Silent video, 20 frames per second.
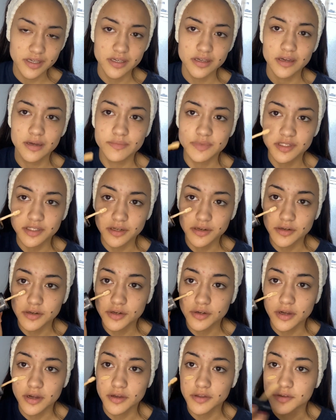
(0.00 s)
I'm scared to
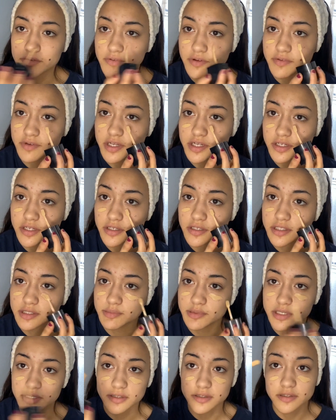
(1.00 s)
try other foundations
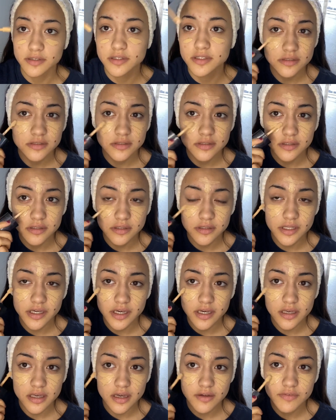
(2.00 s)
because
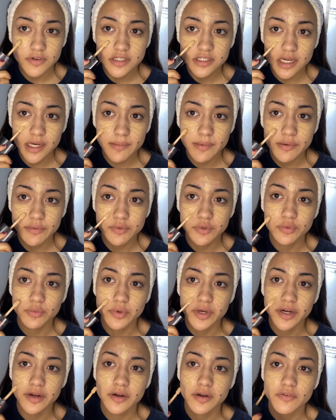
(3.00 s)
like every time I would
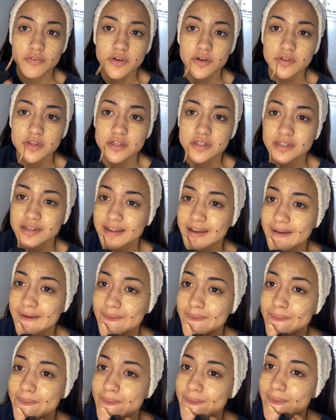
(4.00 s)
wear foundation
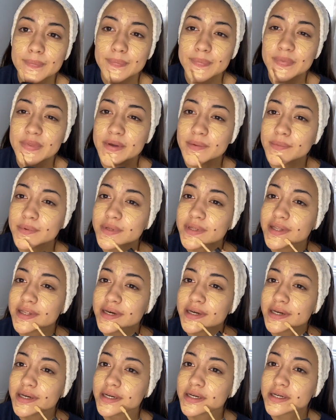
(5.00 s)
out, they would
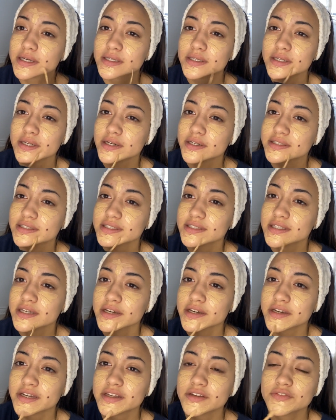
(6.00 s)
like not
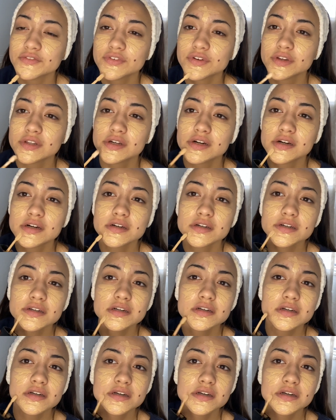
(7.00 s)
stay in for long.